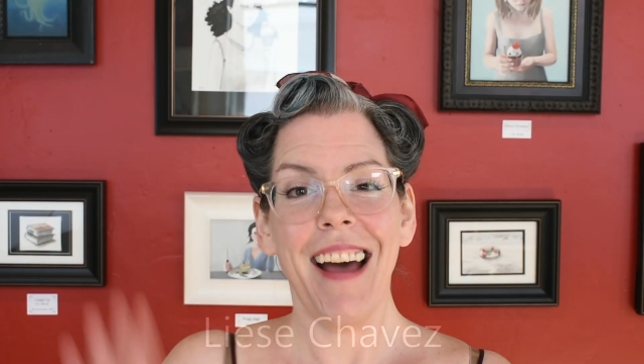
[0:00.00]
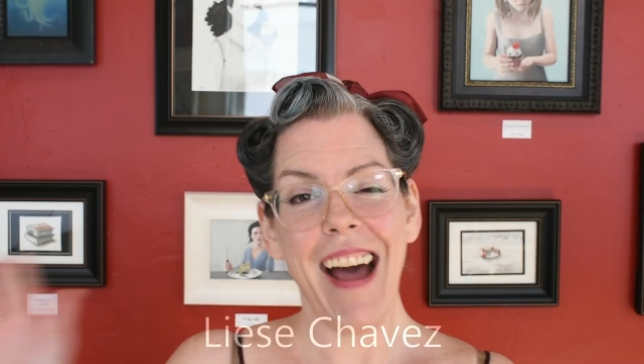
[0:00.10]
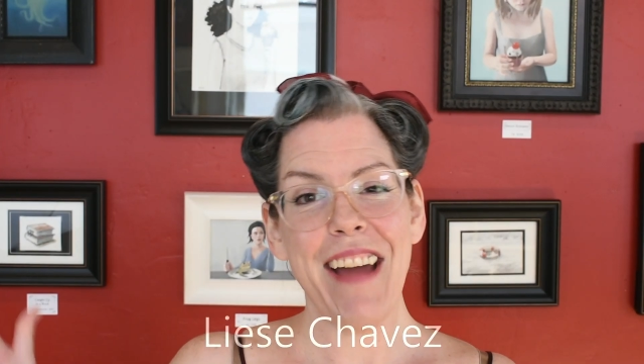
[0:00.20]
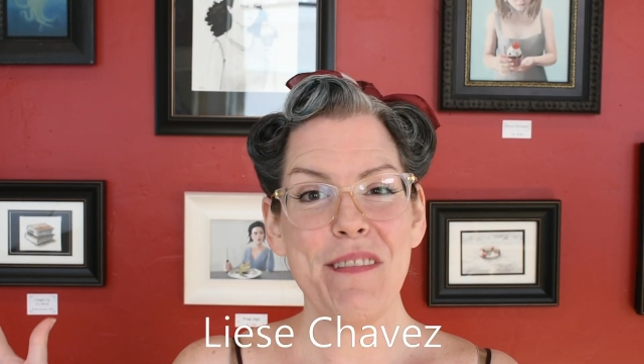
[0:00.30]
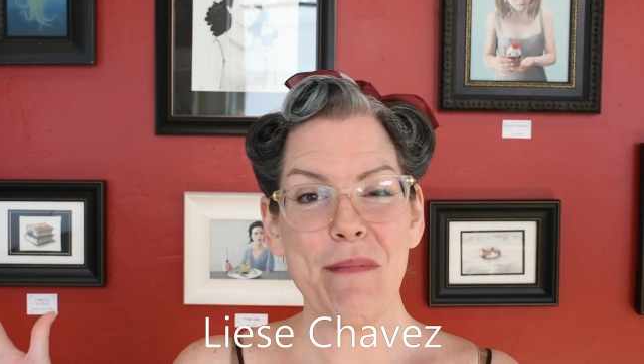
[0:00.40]

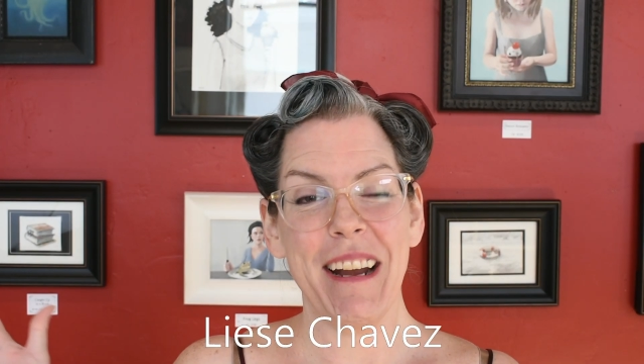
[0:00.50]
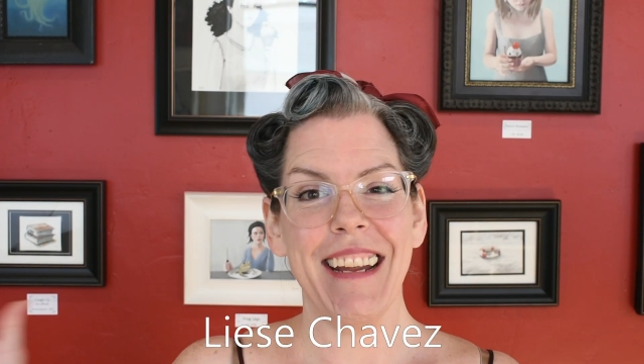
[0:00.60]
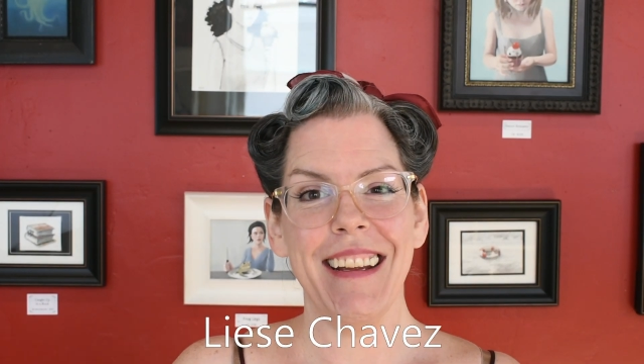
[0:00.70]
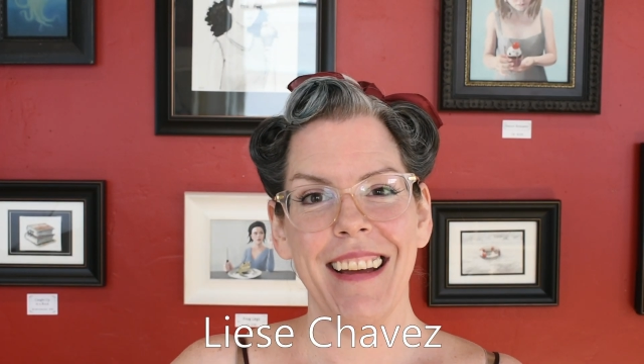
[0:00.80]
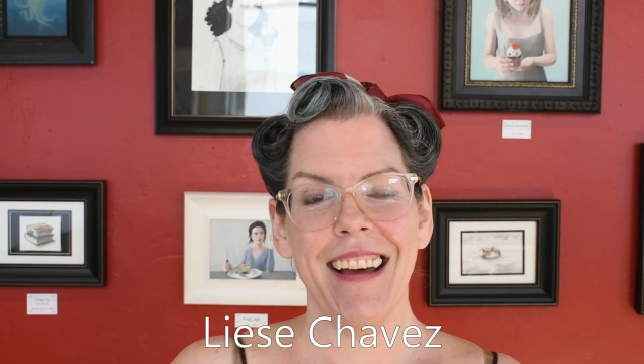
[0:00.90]
Hi
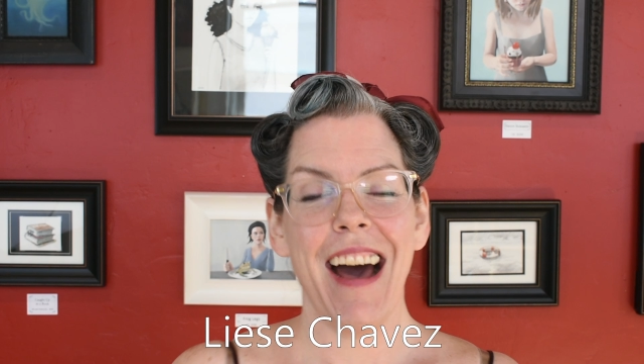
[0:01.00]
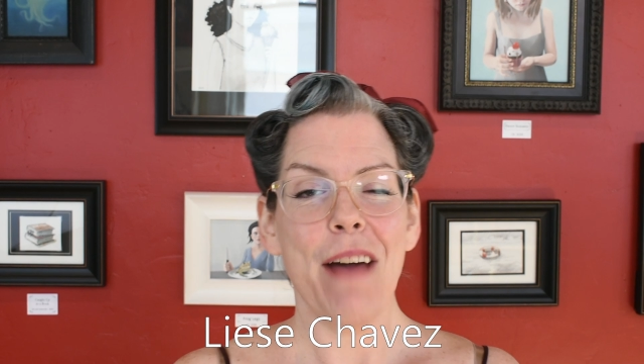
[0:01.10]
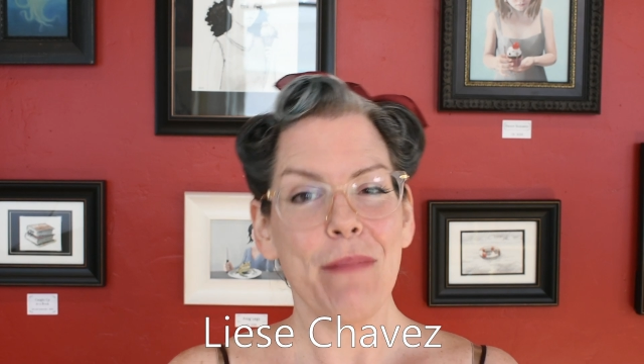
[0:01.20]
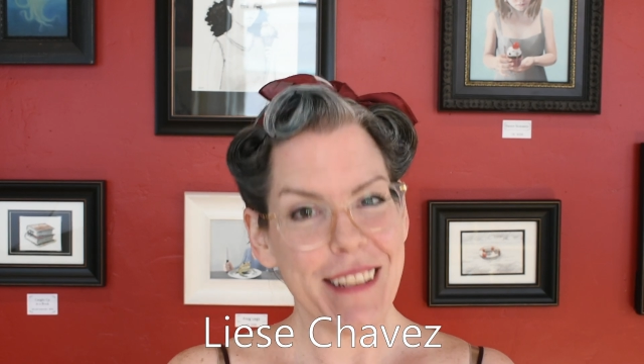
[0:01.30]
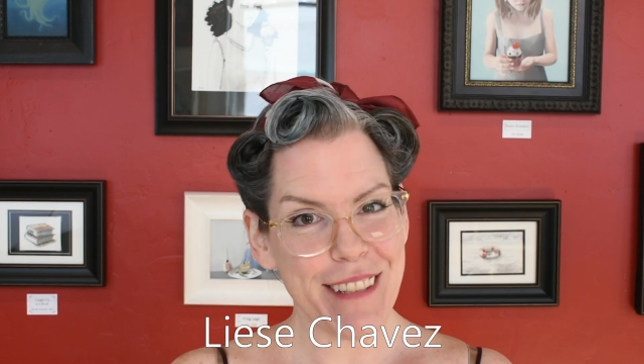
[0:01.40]
everybody,
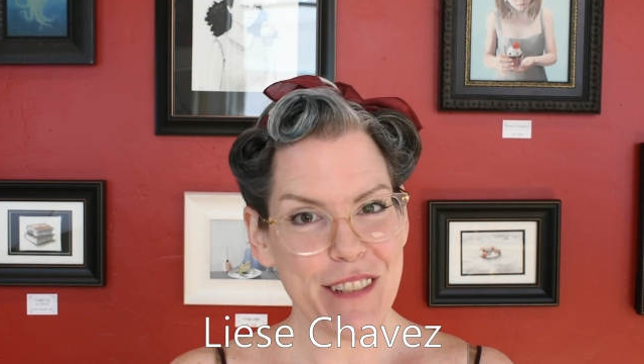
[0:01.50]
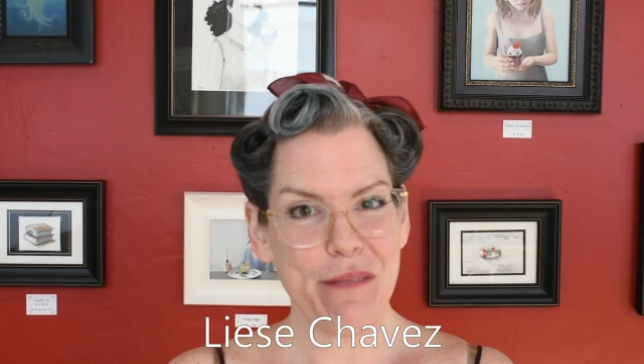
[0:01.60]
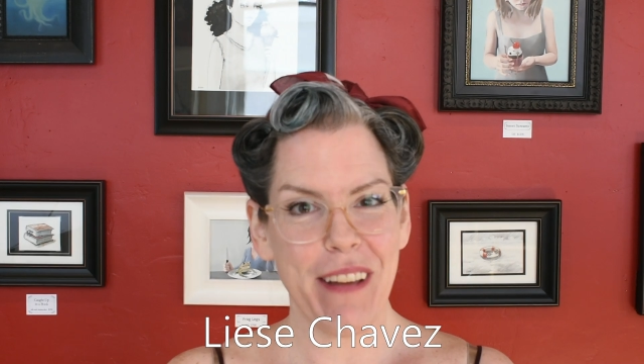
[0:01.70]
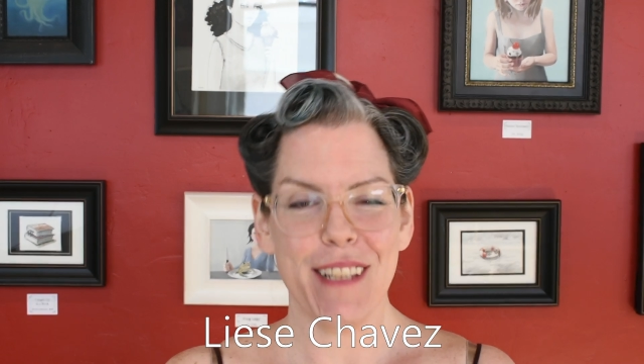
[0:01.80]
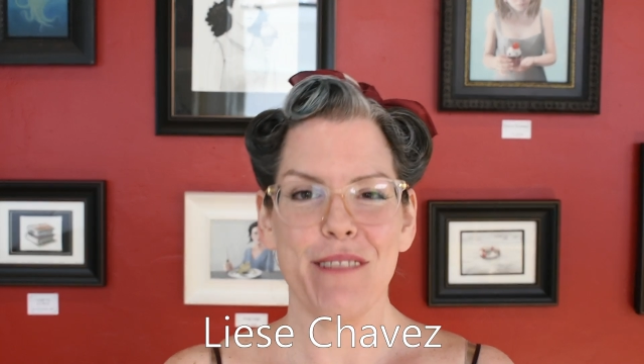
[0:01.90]
I'm Lisa
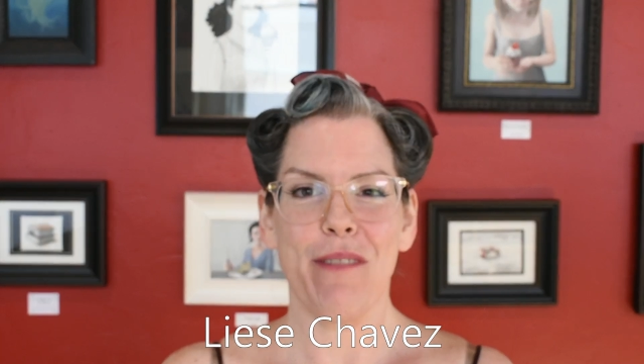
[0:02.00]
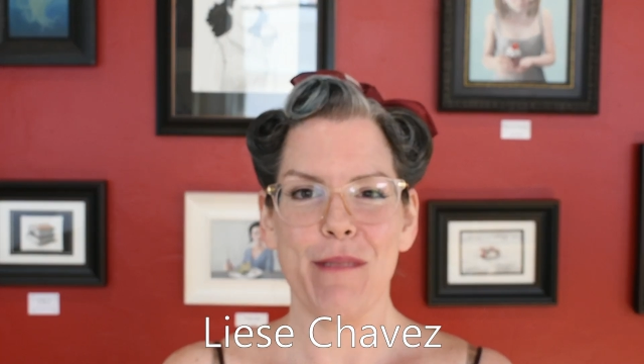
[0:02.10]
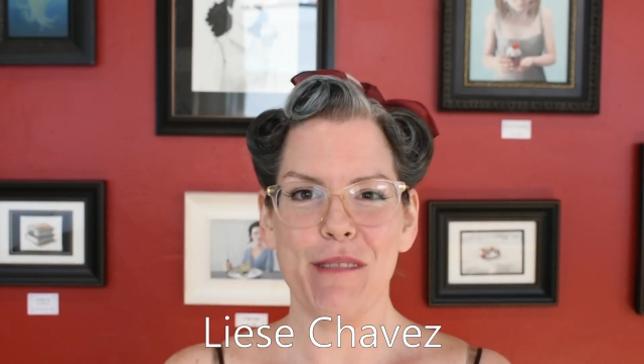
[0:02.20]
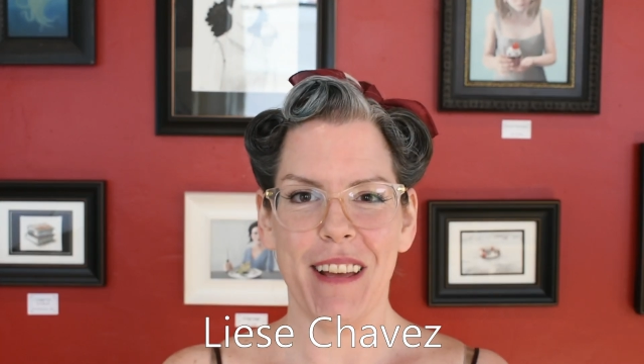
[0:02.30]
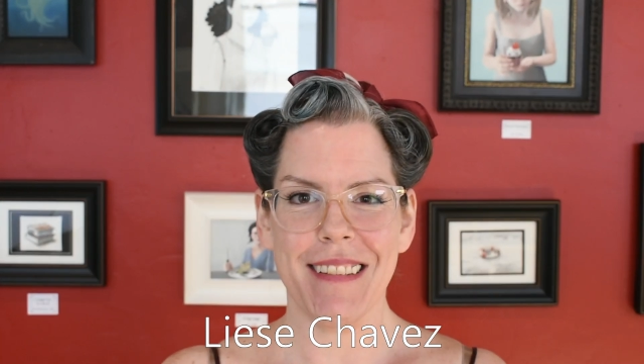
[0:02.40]
Chavez from
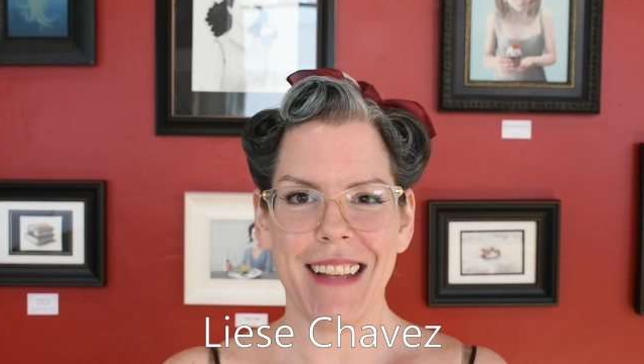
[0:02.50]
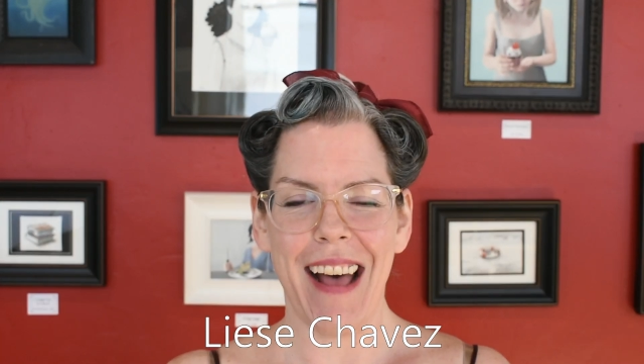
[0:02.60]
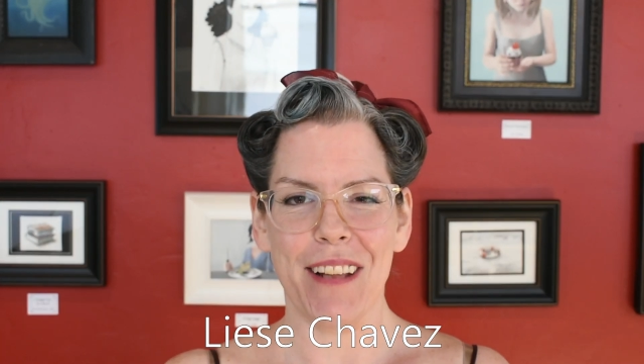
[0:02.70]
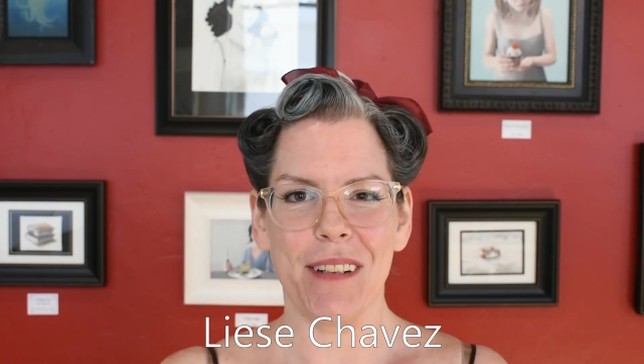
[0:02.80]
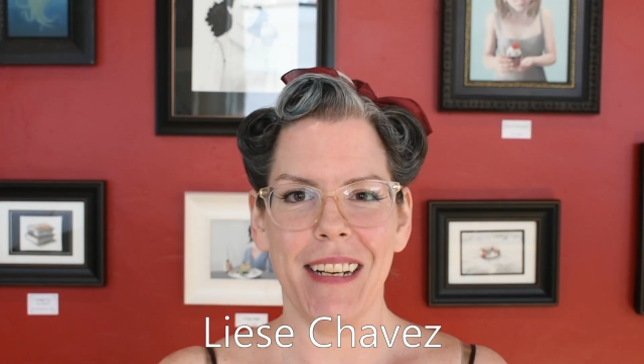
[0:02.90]
Chavez
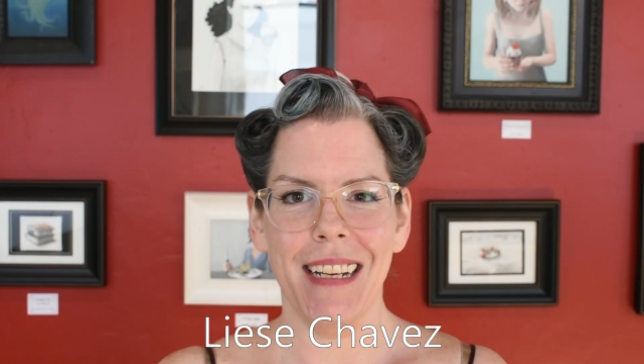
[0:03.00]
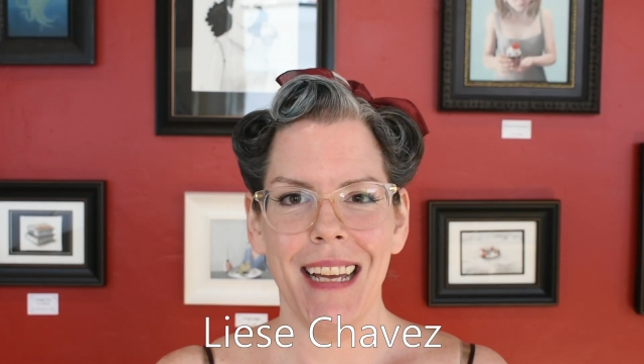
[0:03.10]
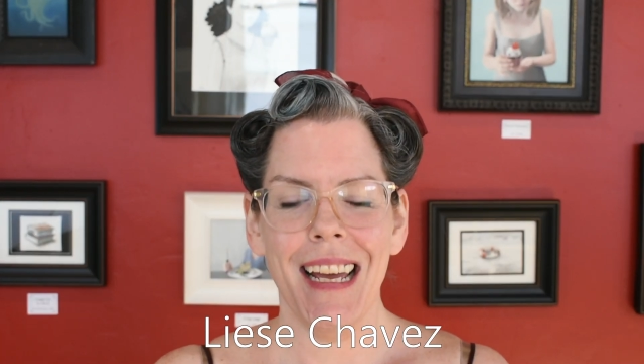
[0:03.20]
Gallery,